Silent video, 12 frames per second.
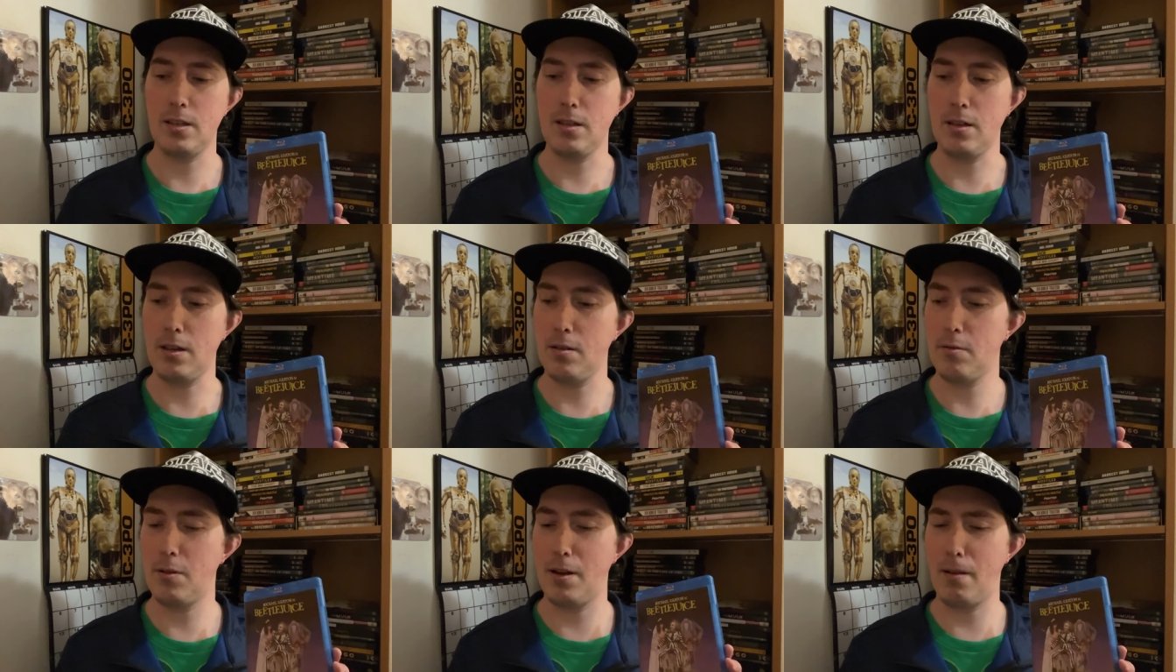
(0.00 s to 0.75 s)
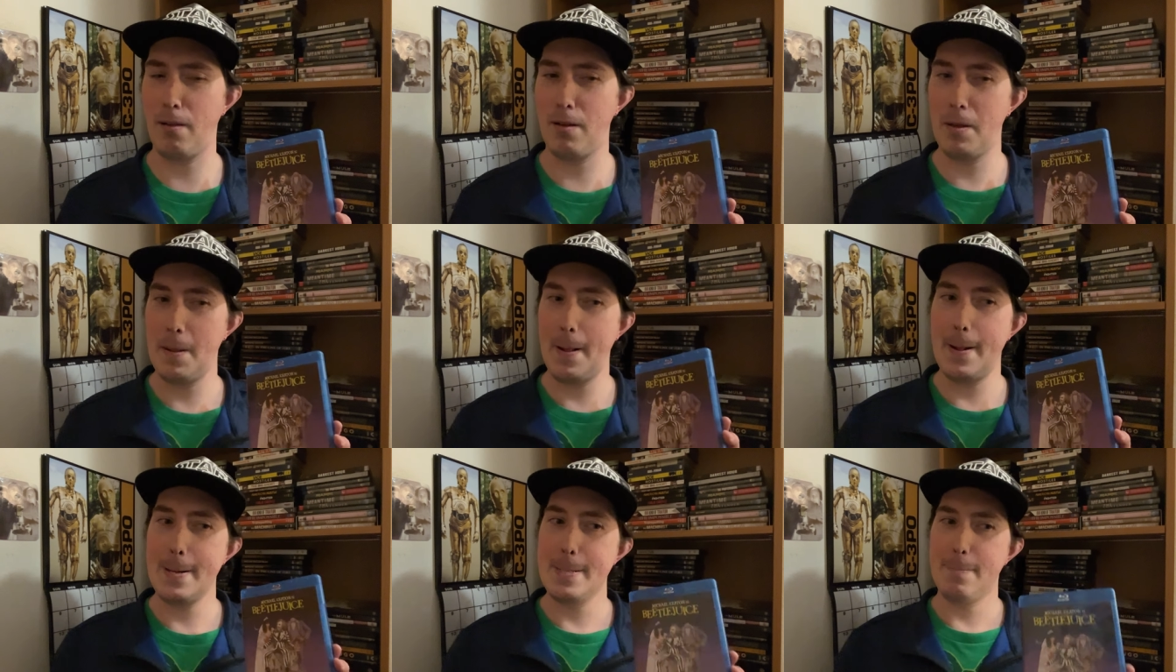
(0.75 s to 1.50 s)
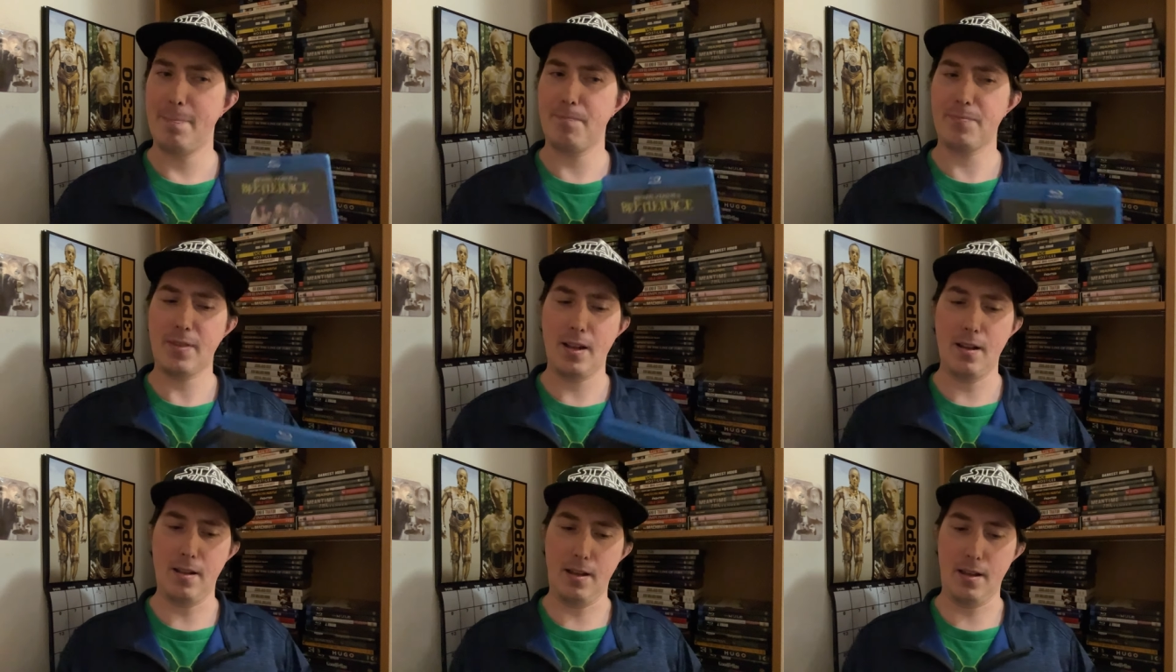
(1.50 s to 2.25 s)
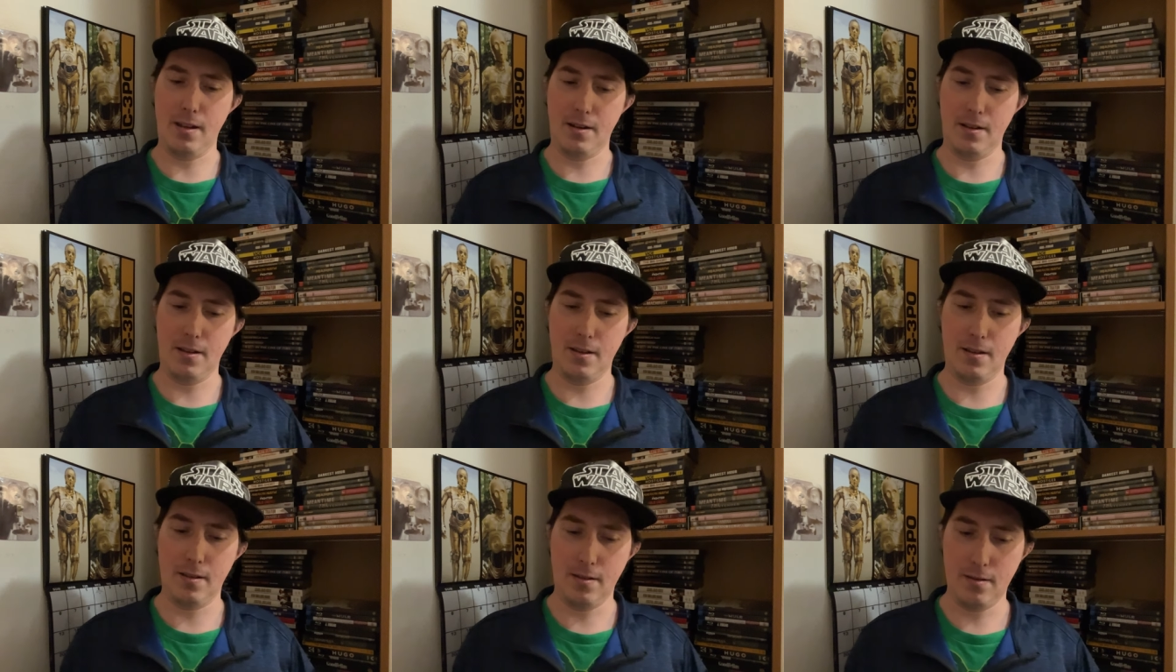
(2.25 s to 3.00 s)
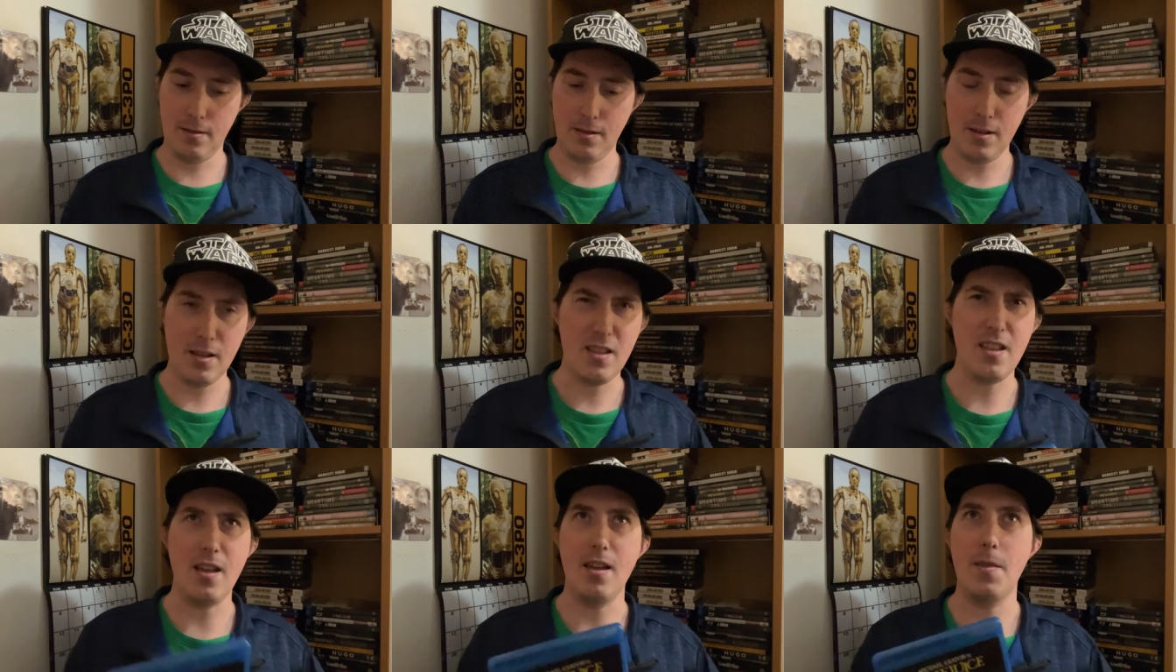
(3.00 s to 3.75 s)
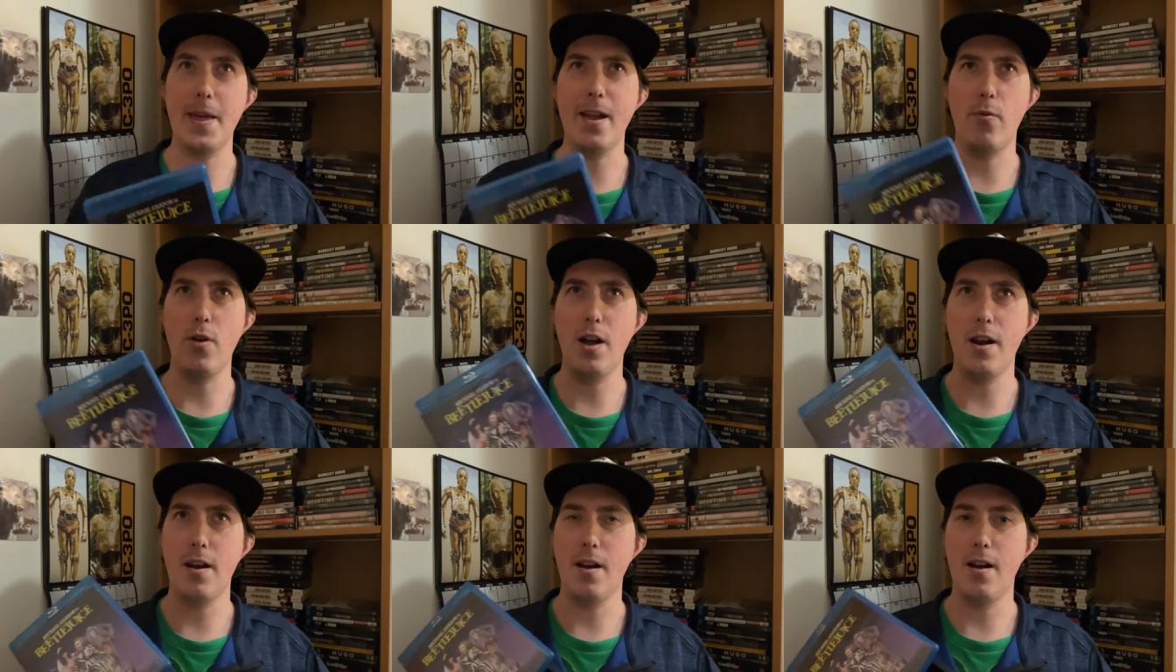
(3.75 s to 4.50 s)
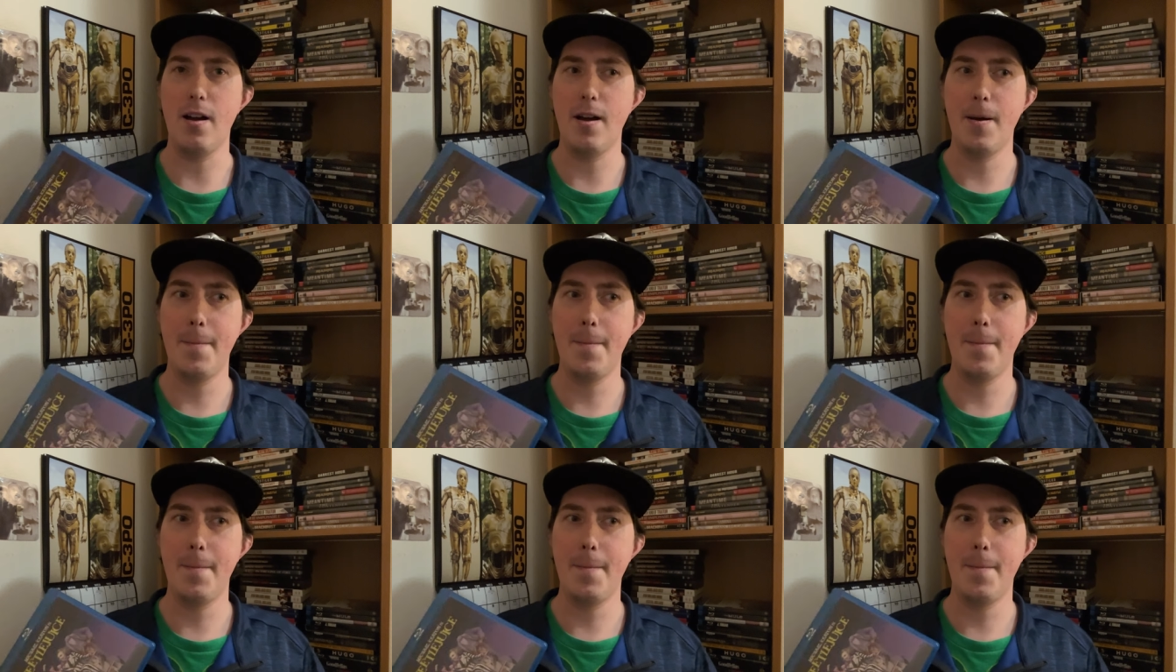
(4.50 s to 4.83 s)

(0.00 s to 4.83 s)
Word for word: yeah well and uh, eh, they run uh,